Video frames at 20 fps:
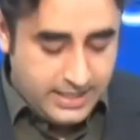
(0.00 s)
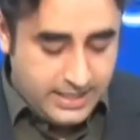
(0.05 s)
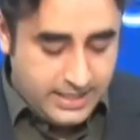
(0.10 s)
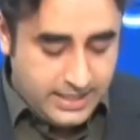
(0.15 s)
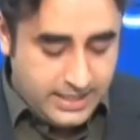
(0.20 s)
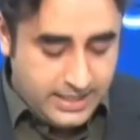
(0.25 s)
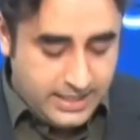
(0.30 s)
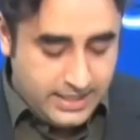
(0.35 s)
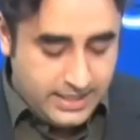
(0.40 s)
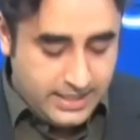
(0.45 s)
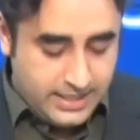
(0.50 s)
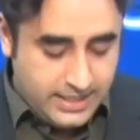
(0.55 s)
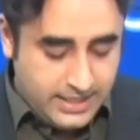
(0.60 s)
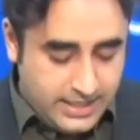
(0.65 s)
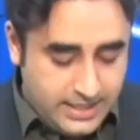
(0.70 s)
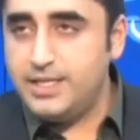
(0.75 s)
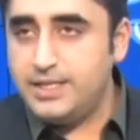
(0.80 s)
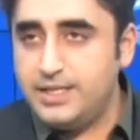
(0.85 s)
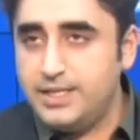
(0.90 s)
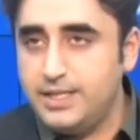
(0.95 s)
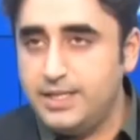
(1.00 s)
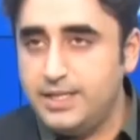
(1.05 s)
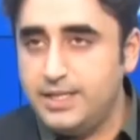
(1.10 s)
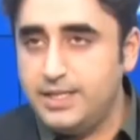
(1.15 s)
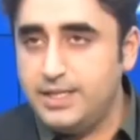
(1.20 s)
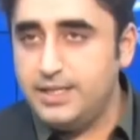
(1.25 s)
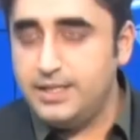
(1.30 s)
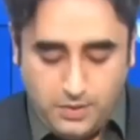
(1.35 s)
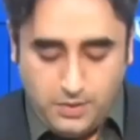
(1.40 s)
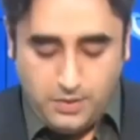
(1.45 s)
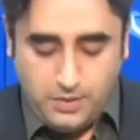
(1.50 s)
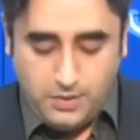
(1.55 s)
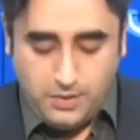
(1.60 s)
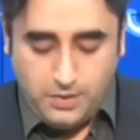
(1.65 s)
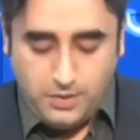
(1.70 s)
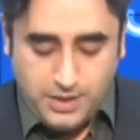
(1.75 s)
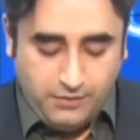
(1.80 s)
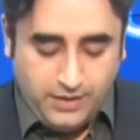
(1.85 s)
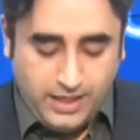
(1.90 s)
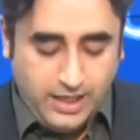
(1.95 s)
and committed to achieving
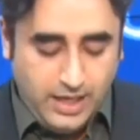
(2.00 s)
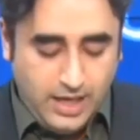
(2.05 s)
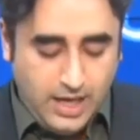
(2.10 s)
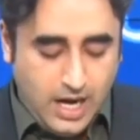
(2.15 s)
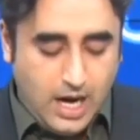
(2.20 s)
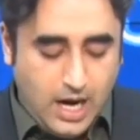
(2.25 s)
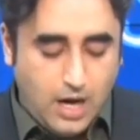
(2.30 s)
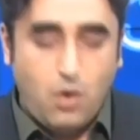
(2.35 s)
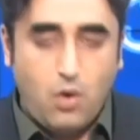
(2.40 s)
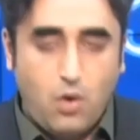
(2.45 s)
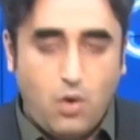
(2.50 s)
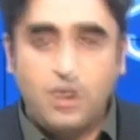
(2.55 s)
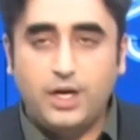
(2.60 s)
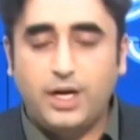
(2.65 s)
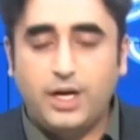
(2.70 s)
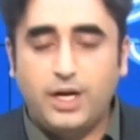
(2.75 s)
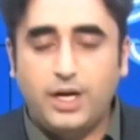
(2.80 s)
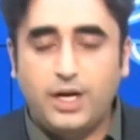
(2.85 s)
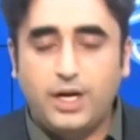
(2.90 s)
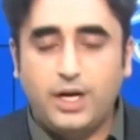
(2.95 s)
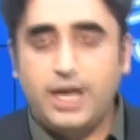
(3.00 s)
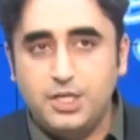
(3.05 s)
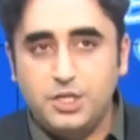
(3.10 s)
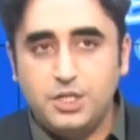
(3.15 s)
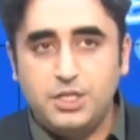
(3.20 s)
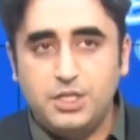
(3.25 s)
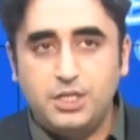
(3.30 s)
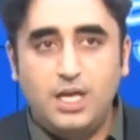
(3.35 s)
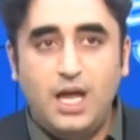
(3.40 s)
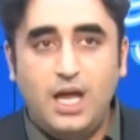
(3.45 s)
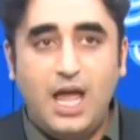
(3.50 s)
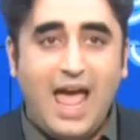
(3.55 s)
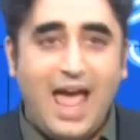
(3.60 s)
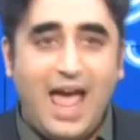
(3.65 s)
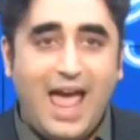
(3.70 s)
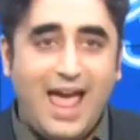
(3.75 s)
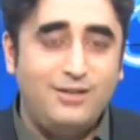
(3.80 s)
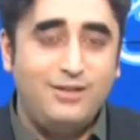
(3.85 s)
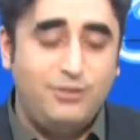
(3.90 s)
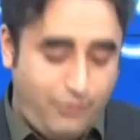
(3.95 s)
our organizational and
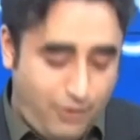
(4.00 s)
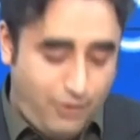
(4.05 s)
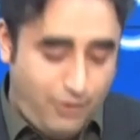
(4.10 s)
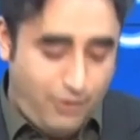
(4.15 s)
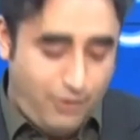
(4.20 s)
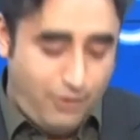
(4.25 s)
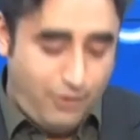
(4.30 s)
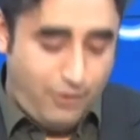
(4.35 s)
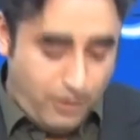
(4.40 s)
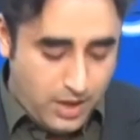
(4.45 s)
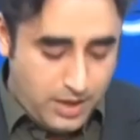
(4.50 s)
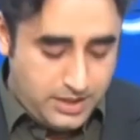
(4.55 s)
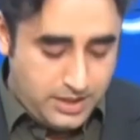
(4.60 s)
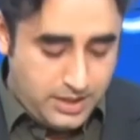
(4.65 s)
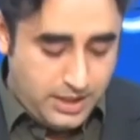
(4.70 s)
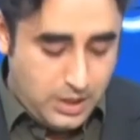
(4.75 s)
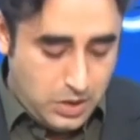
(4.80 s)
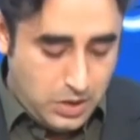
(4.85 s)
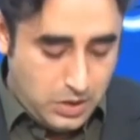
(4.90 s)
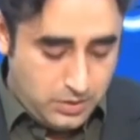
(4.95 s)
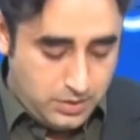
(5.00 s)
foreign policy goals.